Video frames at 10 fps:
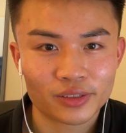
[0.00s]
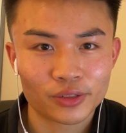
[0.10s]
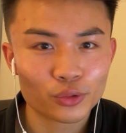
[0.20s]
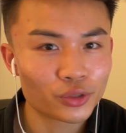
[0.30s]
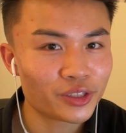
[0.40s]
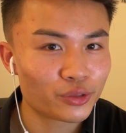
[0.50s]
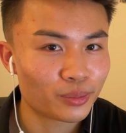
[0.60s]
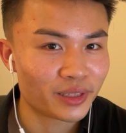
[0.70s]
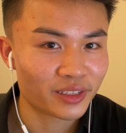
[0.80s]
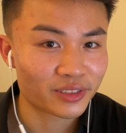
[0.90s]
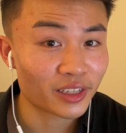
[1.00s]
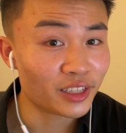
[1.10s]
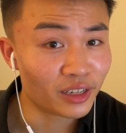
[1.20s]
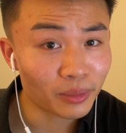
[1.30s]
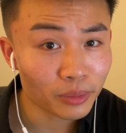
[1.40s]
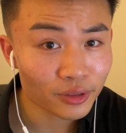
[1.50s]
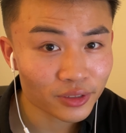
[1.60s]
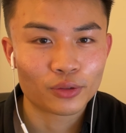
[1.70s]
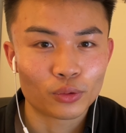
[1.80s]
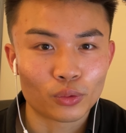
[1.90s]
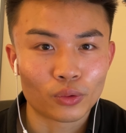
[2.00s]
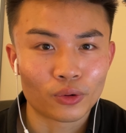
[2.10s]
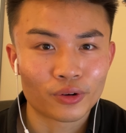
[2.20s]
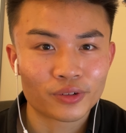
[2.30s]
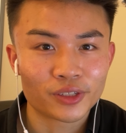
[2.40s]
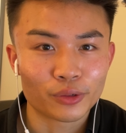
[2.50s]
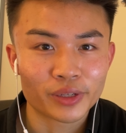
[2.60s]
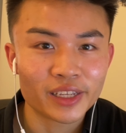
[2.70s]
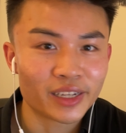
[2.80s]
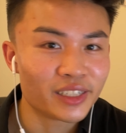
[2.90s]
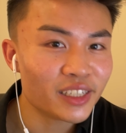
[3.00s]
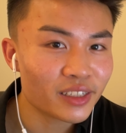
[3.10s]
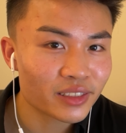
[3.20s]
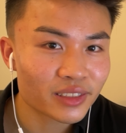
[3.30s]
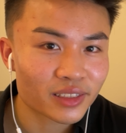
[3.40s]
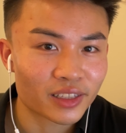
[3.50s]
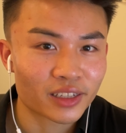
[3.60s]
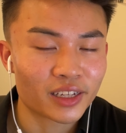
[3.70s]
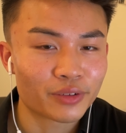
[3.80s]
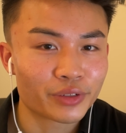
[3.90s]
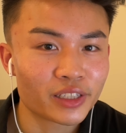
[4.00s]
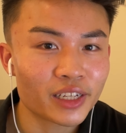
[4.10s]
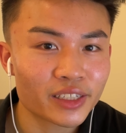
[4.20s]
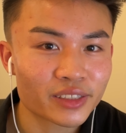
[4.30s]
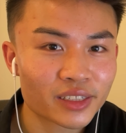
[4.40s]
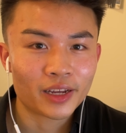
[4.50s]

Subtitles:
Usually these will be things like key numbers or key ideas the client really likes.